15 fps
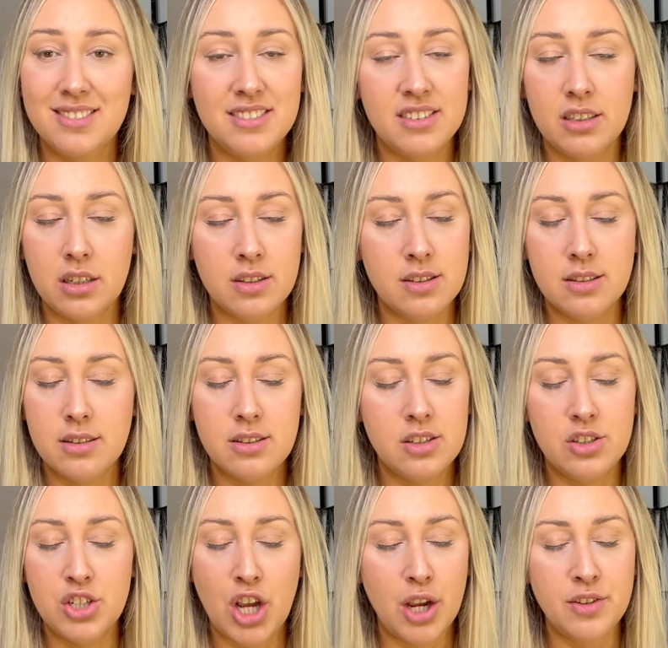Just
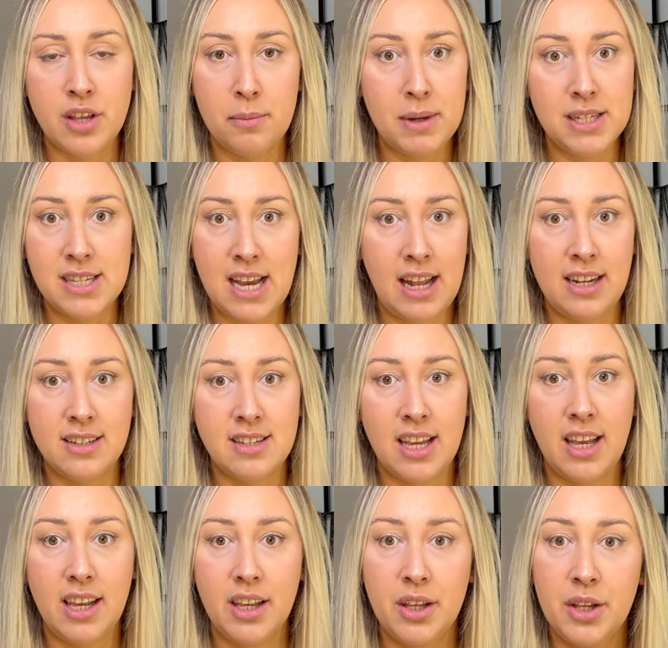shows her
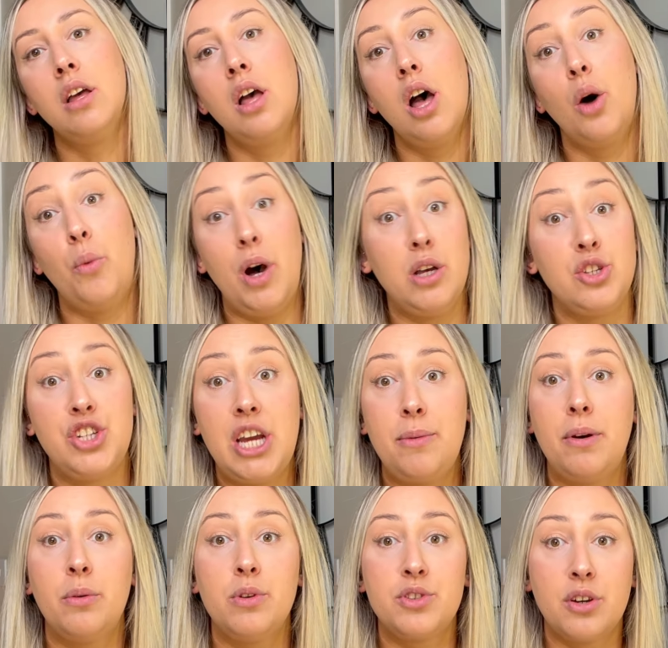mentality. Whilst
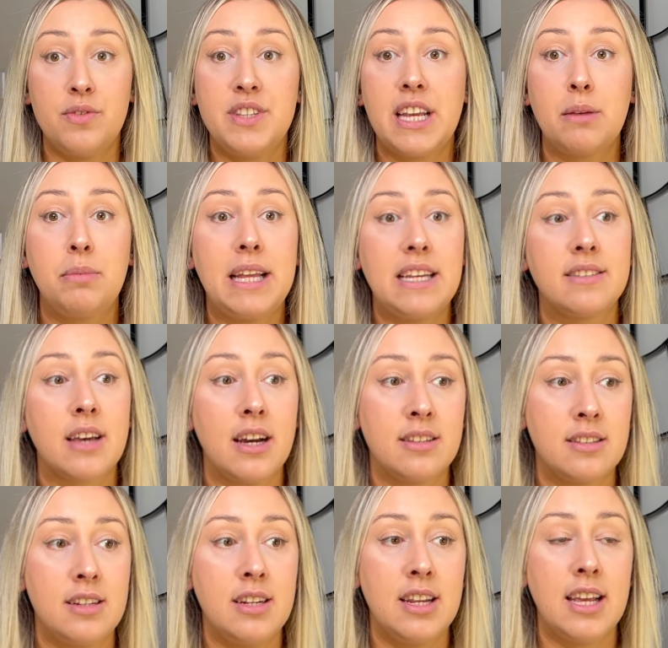Jemma was obviously in police
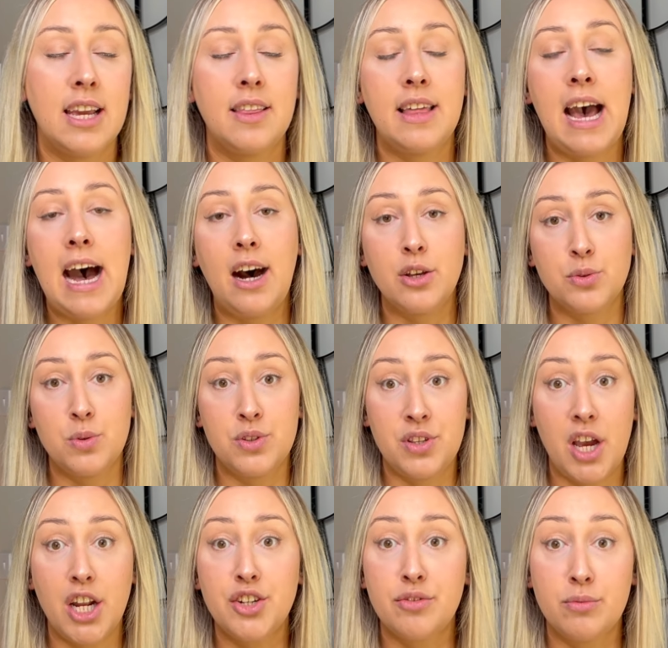custody, the house was
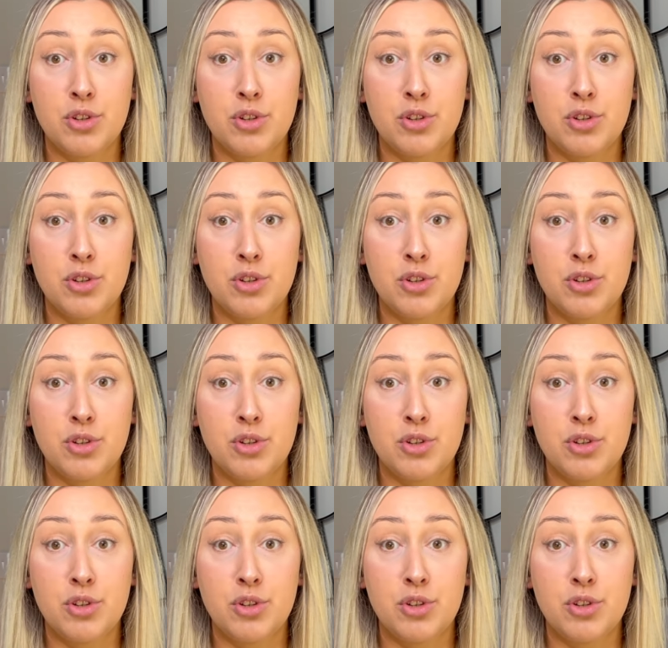searched from